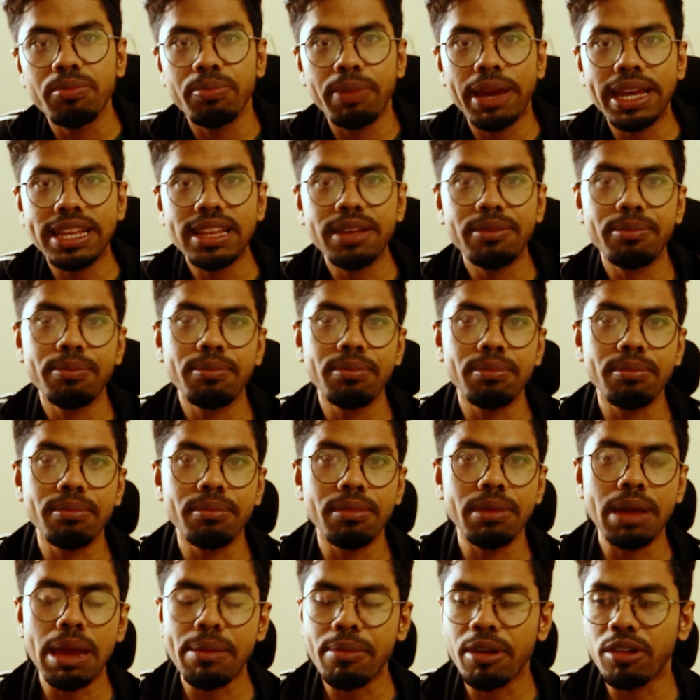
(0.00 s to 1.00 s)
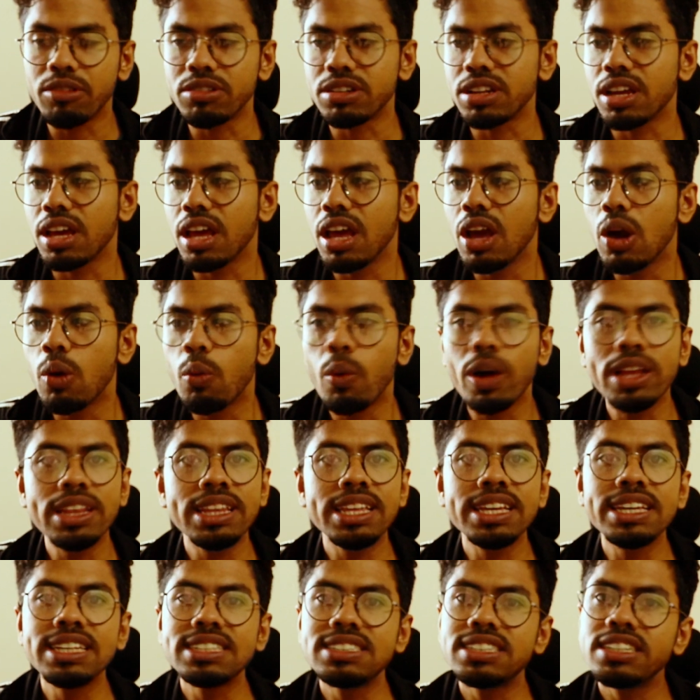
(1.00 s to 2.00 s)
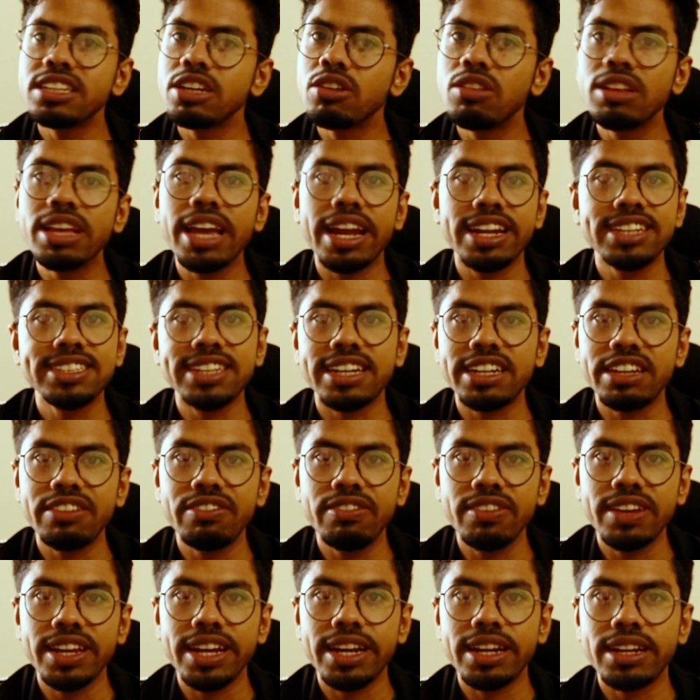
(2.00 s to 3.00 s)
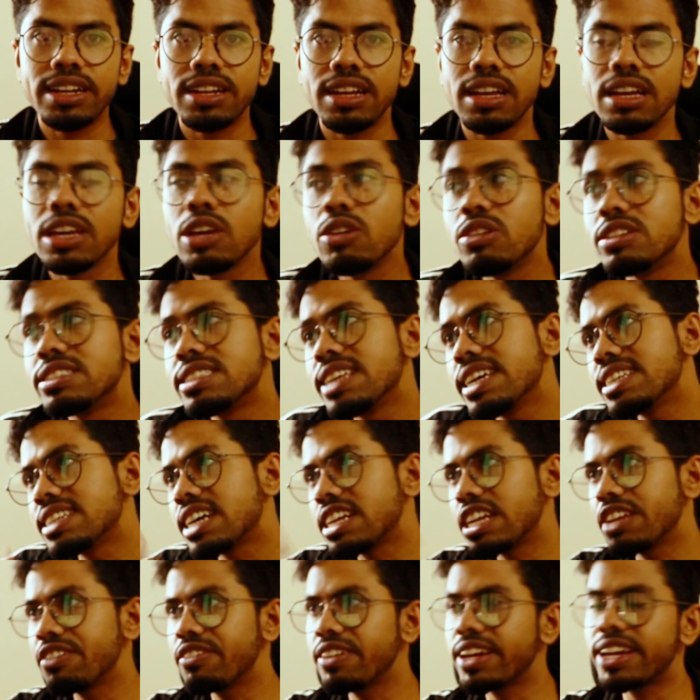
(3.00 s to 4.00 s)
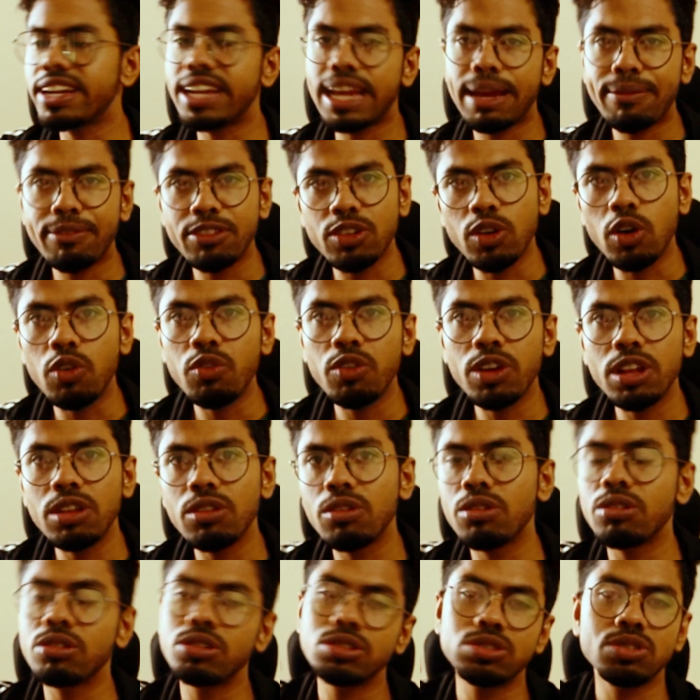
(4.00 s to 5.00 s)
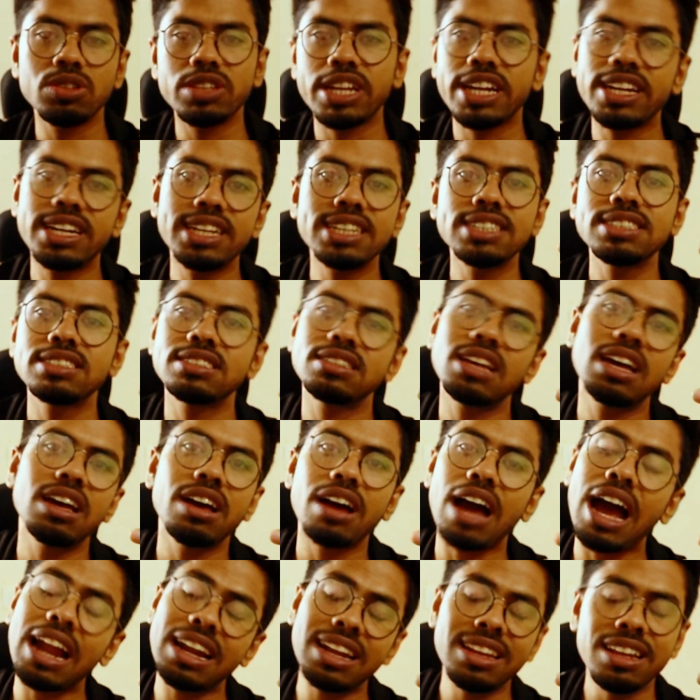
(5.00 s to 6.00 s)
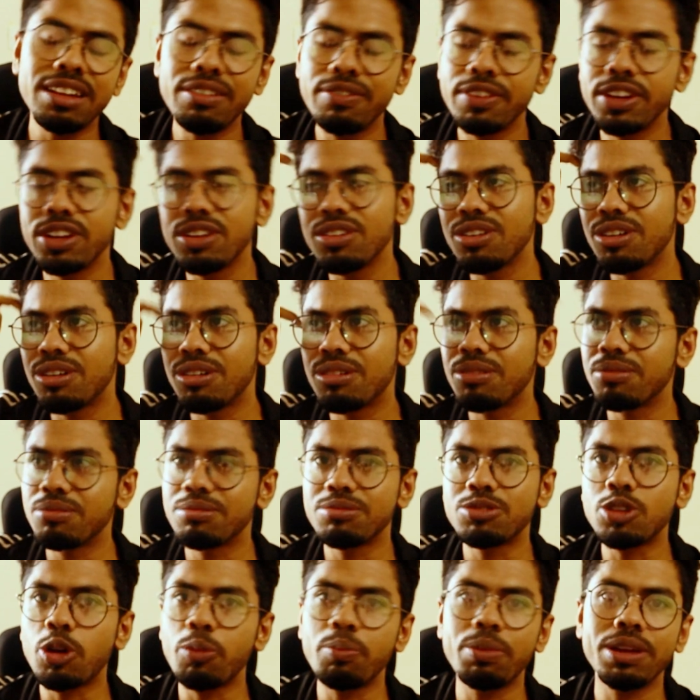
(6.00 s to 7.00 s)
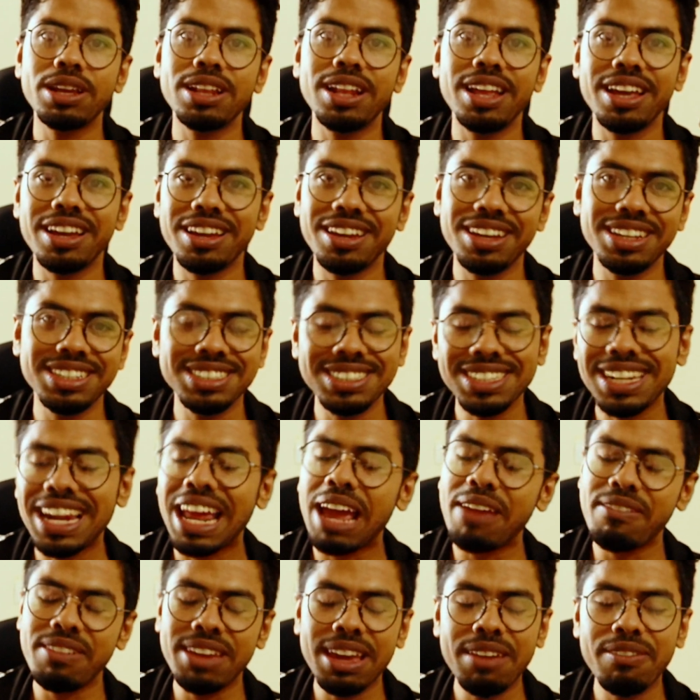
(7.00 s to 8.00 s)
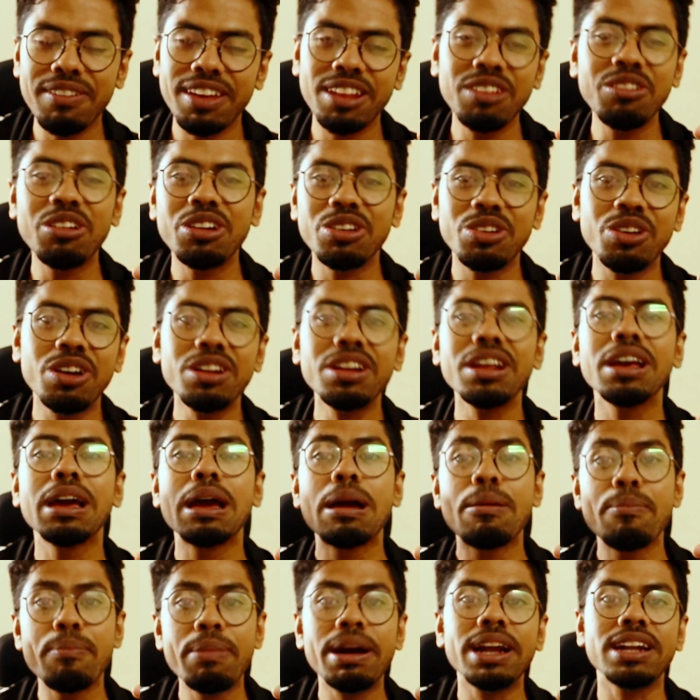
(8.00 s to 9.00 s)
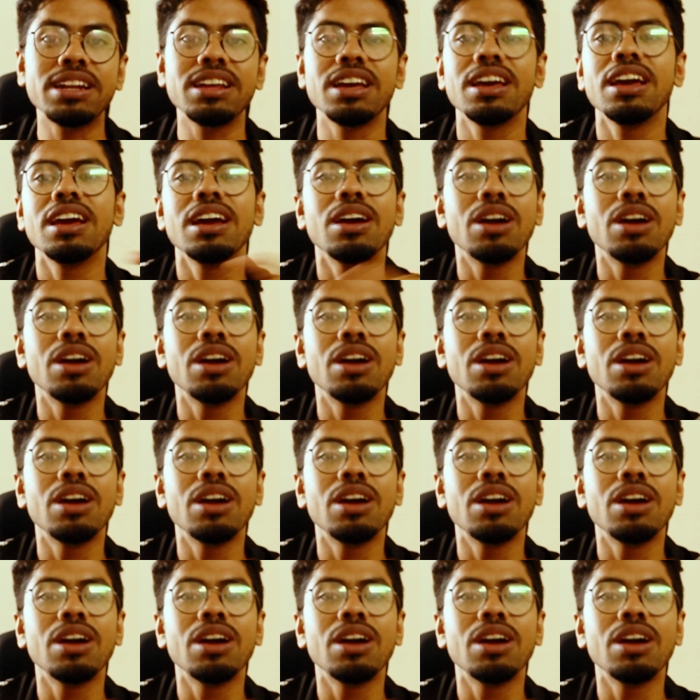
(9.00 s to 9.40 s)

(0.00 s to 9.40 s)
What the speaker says: pay the amount? One thing is that you will get a certificate. You will say certificate have no value. So that is another video topic, like is it having a value or not? But